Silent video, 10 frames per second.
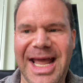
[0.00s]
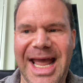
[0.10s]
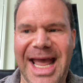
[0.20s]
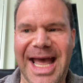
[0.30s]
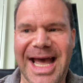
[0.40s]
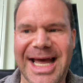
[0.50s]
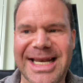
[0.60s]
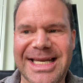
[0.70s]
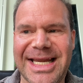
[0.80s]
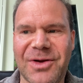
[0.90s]

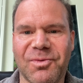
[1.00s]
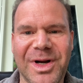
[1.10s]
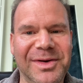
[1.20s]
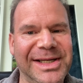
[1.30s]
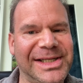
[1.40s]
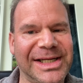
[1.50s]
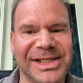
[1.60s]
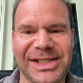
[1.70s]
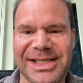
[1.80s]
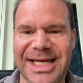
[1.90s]
And he really sinks
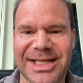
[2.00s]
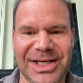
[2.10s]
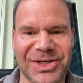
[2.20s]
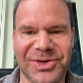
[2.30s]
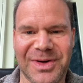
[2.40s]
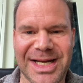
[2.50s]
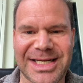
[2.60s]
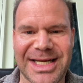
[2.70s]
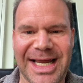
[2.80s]
his teeth into it.